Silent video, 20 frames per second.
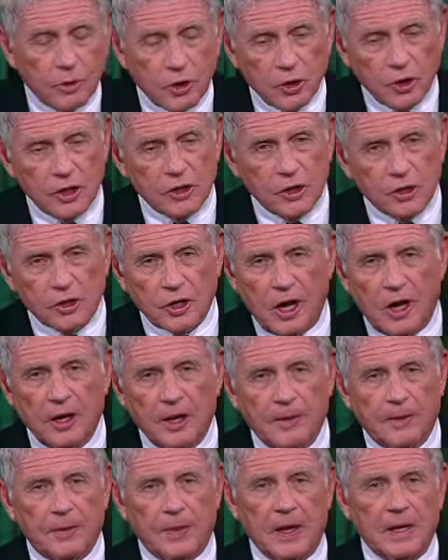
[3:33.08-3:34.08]
good,
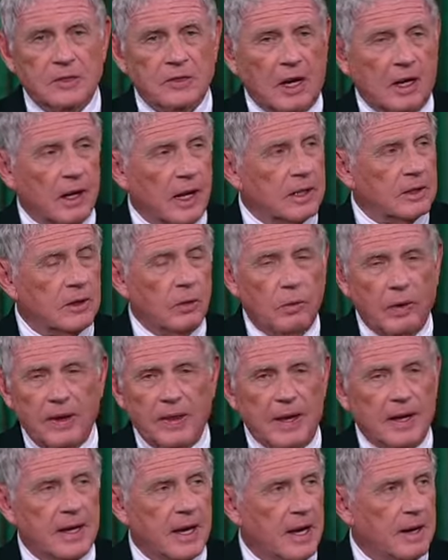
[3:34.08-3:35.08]
solid things. I like the way
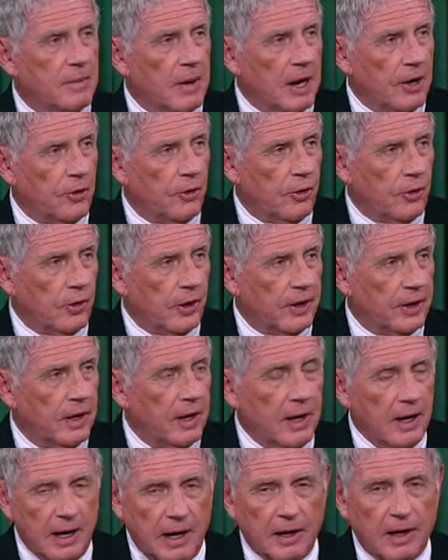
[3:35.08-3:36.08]
they came out early.
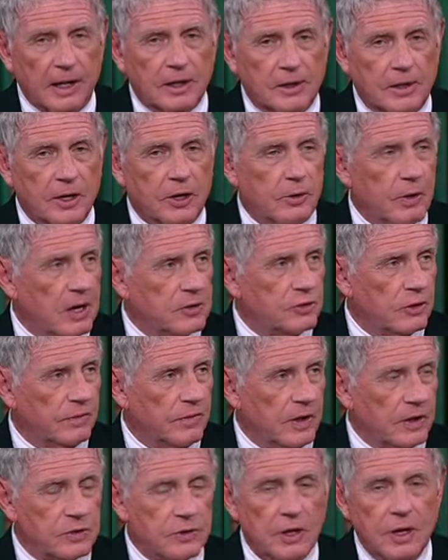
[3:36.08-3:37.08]
I like the
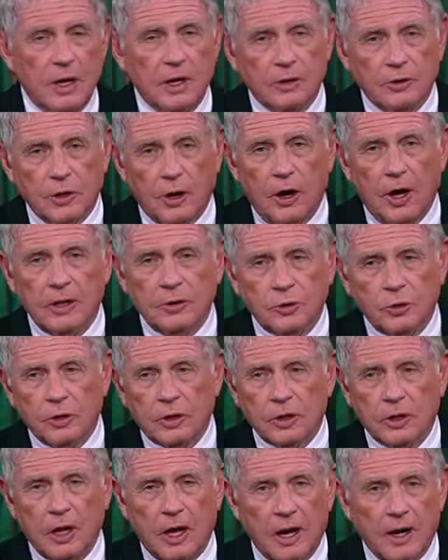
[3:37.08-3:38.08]
aggressiveness. Todd
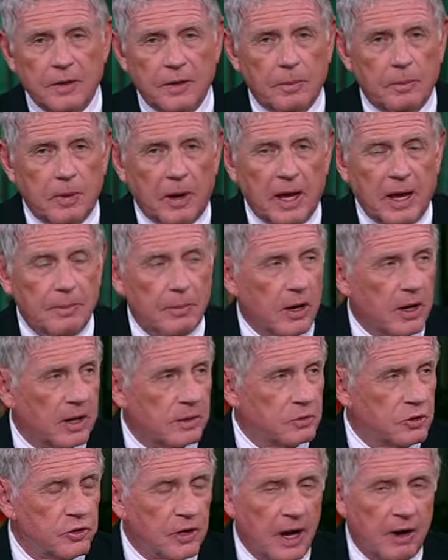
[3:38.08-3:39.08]
took a lot of the blame on
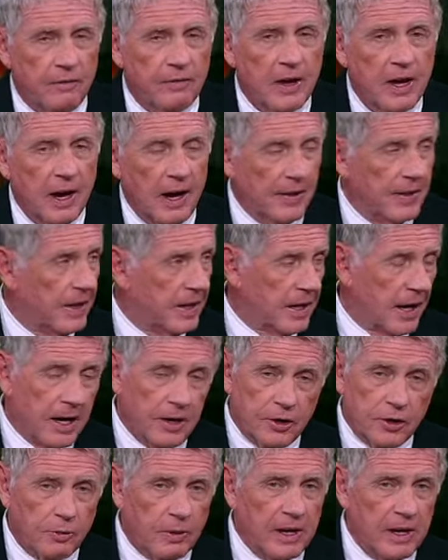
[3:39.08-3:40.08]
himself. I think I
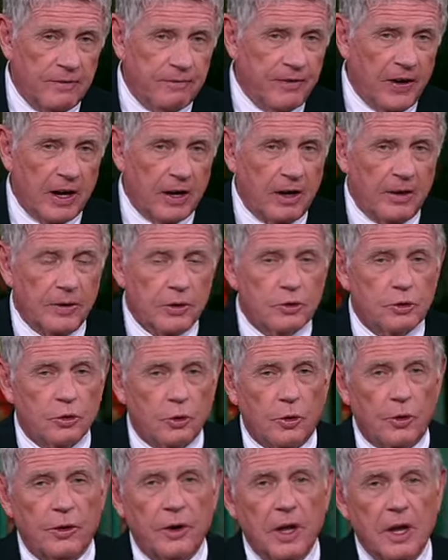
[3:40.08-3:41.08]
agree. He fell on the
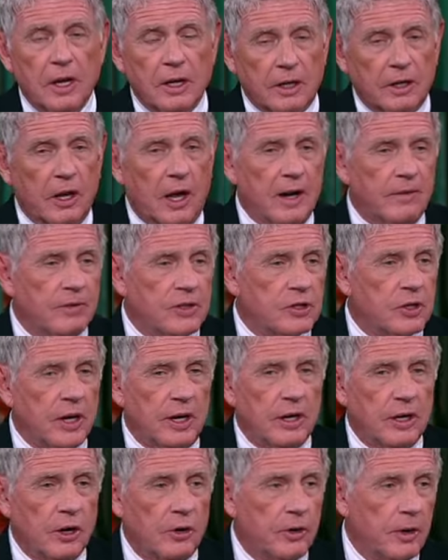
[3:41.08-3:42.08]
sword. A lot of it's got
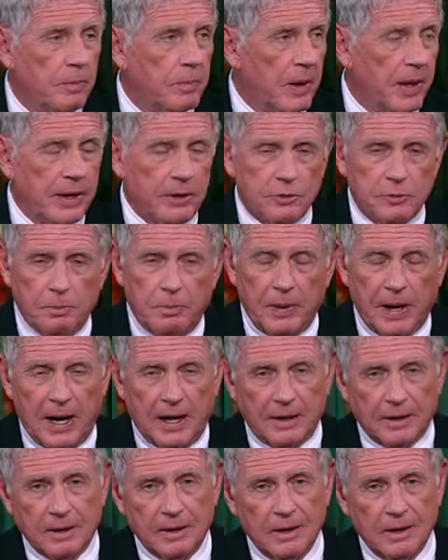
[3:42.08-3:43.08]
to go to the players.
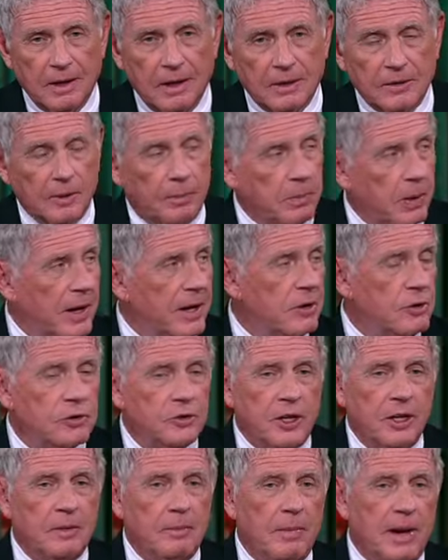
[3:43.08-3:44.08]
But the players
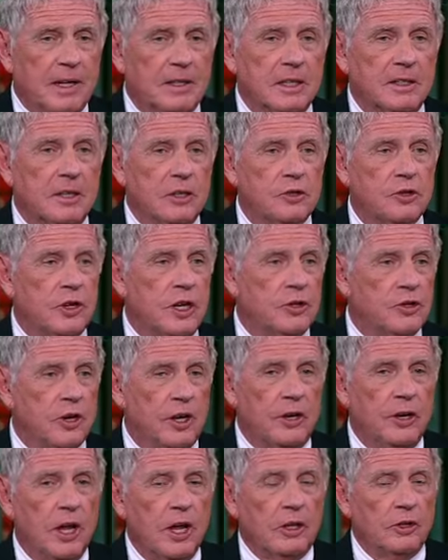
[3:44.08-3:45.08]
didn't make the
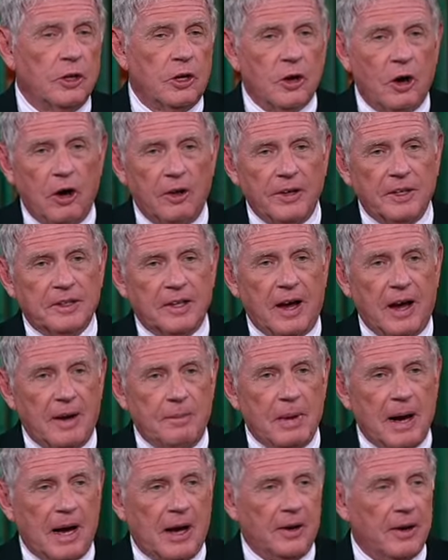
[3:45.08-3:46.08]
decision to call the
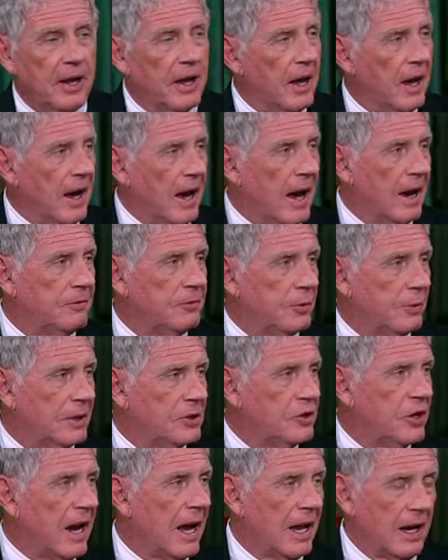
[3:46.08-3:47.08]
timeout after, after a
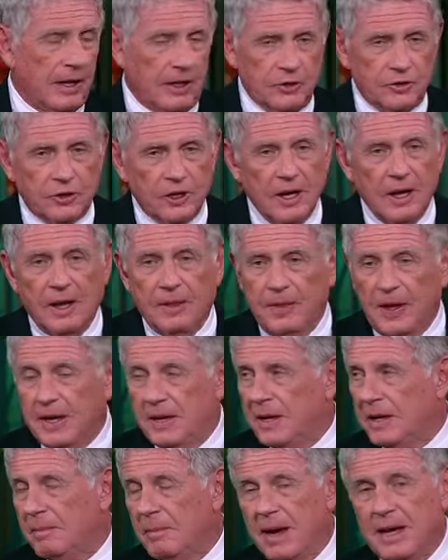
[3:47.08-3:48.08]
challenge. After a challenge. they
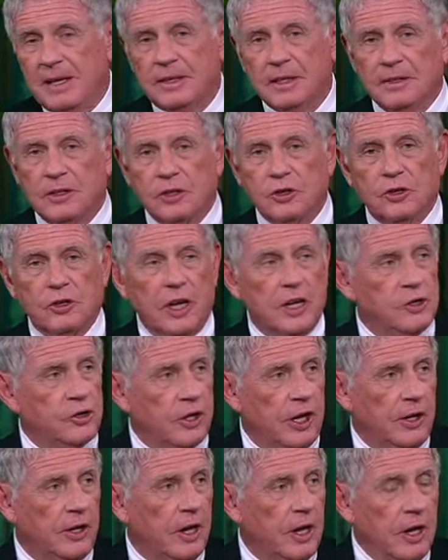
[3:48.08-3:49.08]
didn't make the
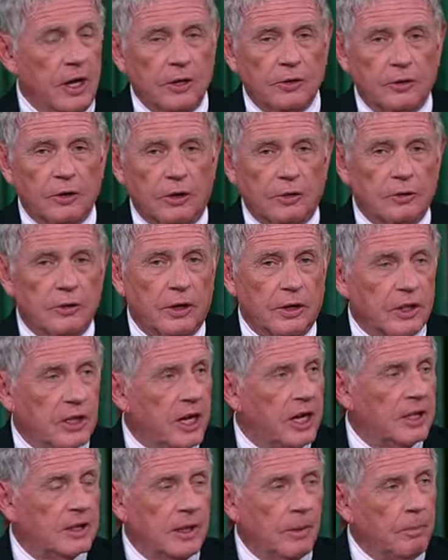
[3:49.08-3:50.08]
decision to, to
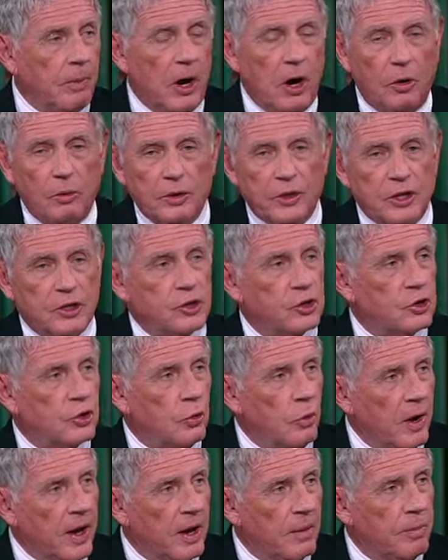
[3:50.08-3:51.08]
kick the ball with a
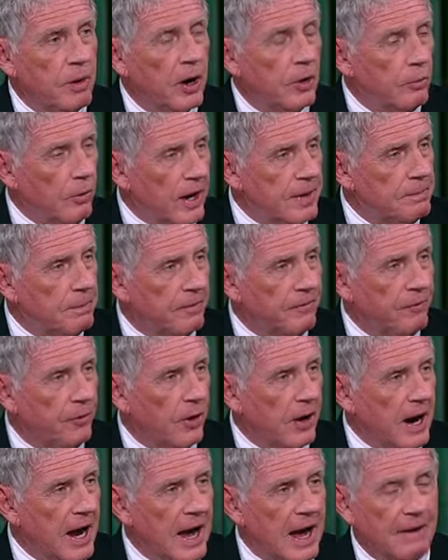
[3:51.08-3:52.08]
squib right
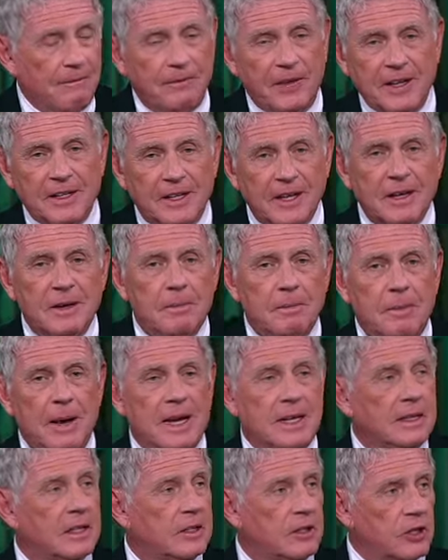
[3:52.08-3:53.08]
before half. They didn't
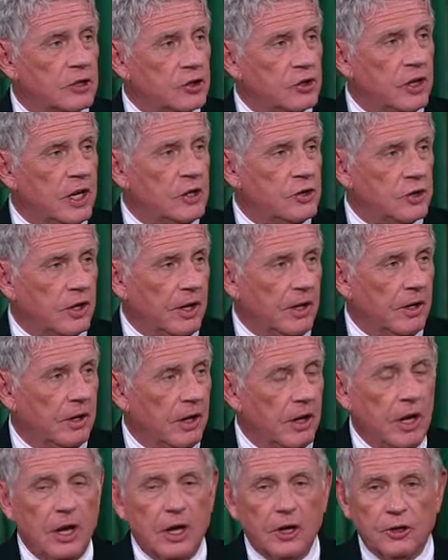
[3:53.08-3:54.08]
make the decision
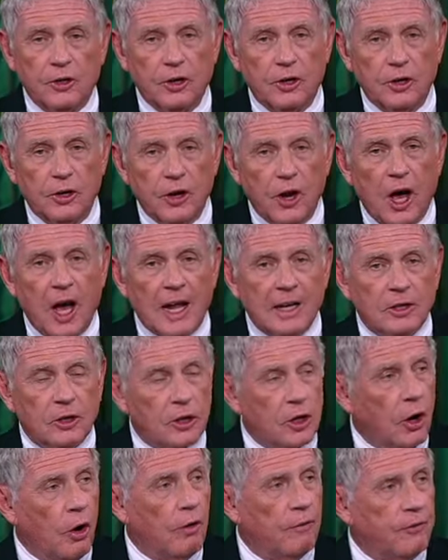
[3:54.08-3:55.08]
to not
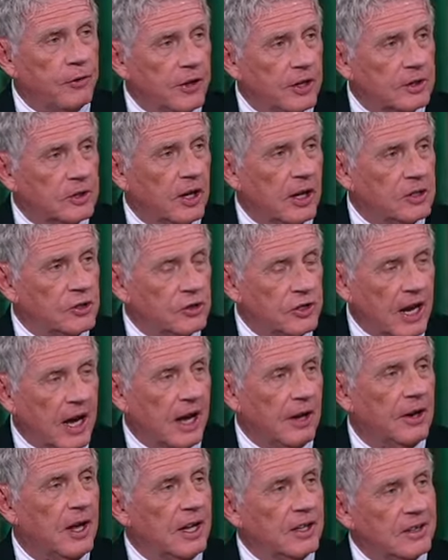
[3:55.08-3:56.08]
go for the
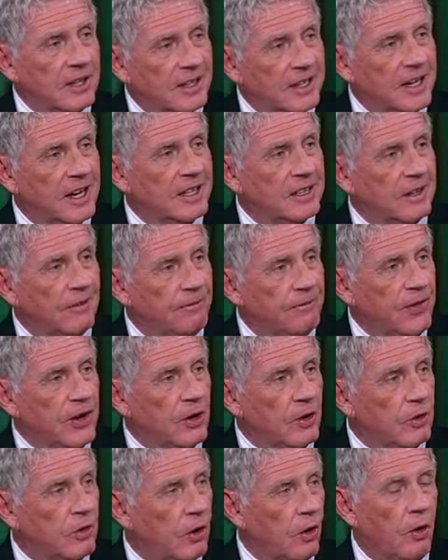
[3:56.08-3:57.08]
touchdown, to kick the
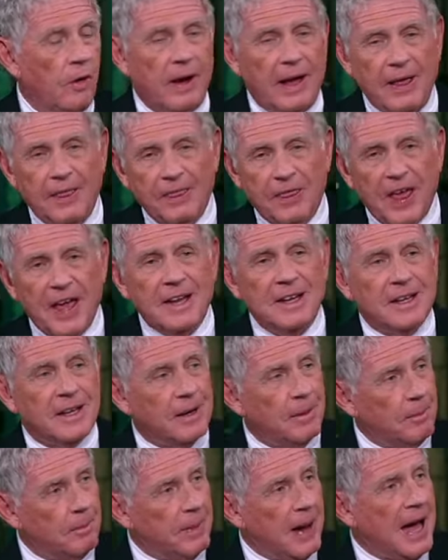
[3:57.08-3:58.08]
field goal, and then
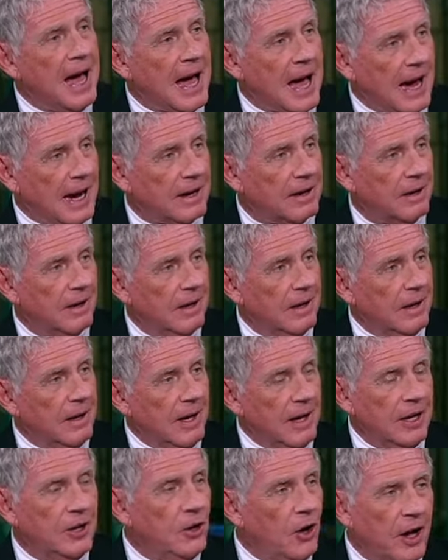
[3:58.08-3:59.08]
come back.
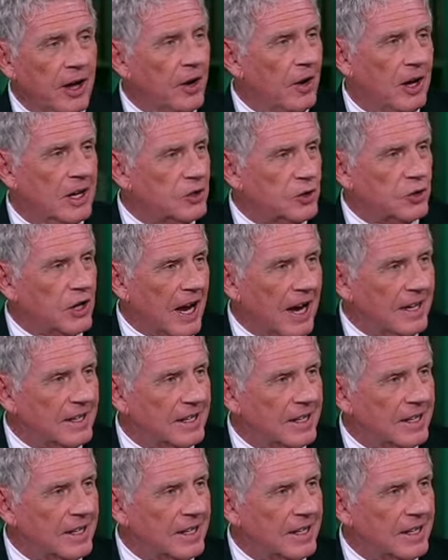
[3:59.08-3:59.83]
And not onside